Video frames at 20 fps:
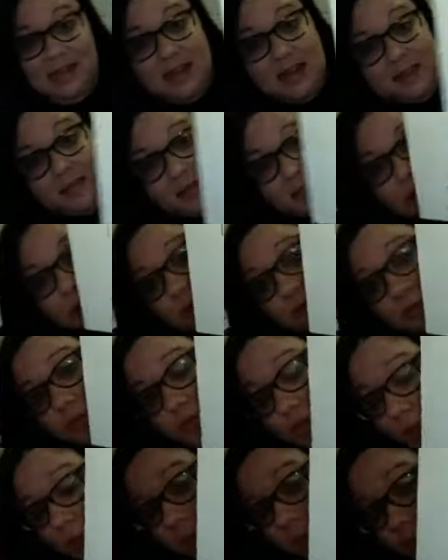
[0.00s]
If you
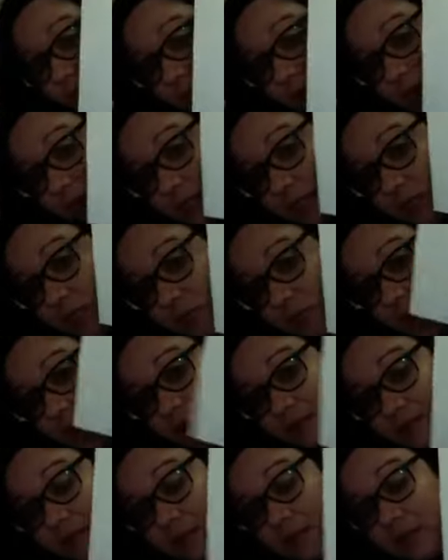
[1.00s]
don't want to
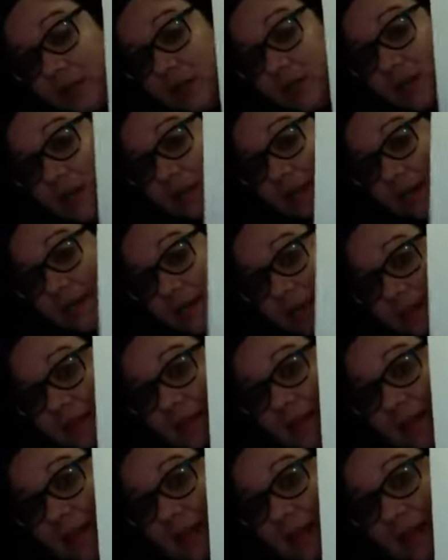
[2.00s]
offer
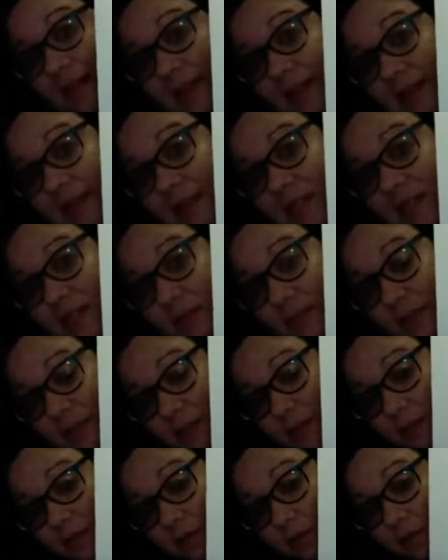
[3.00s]
something like this to
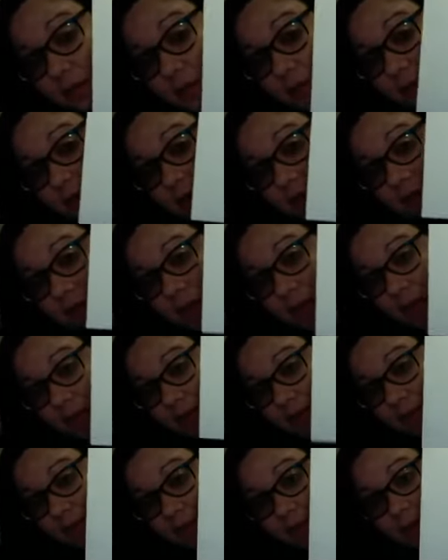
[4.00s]
people to get
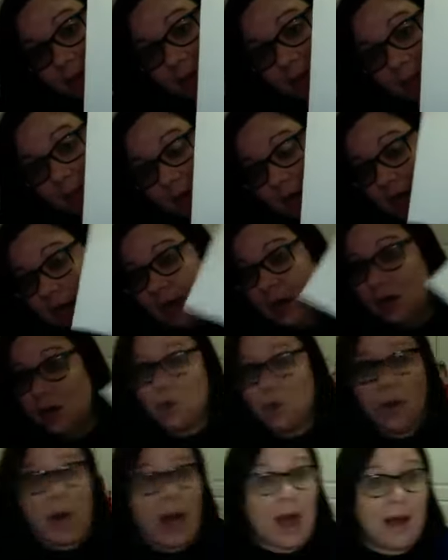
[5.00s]
them to book a party,
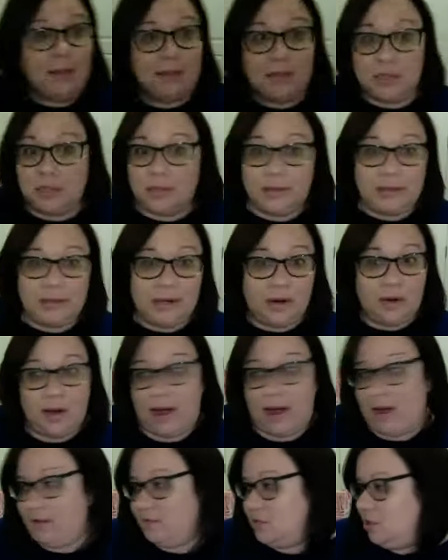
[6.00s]
you absolutely don't
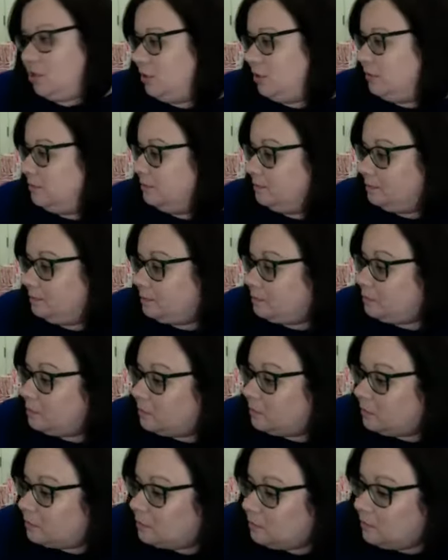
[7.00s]
have to.
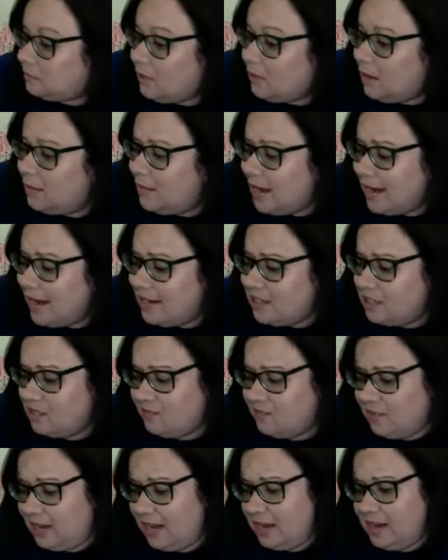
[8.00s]
But I just
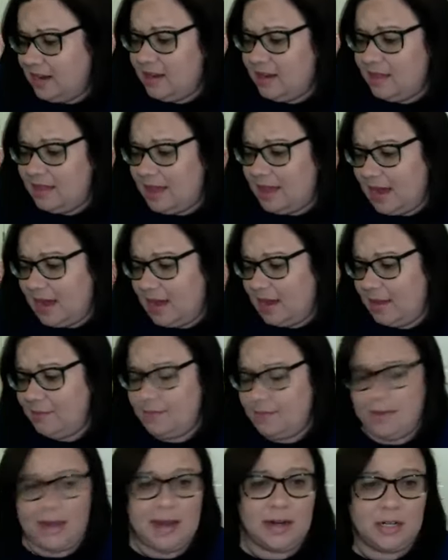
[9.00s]
find that in
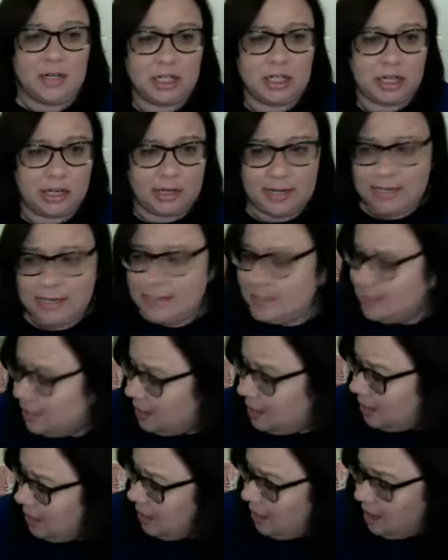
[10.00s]
being generous,
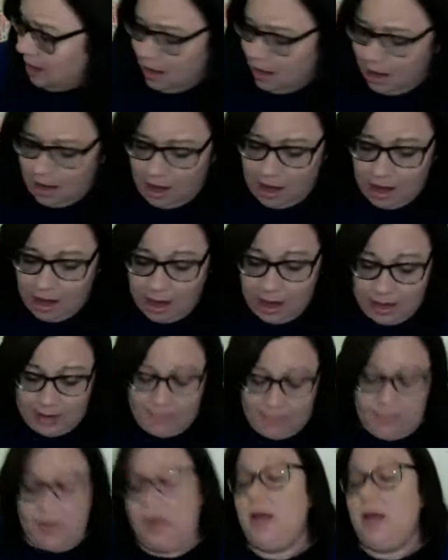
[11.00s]
um,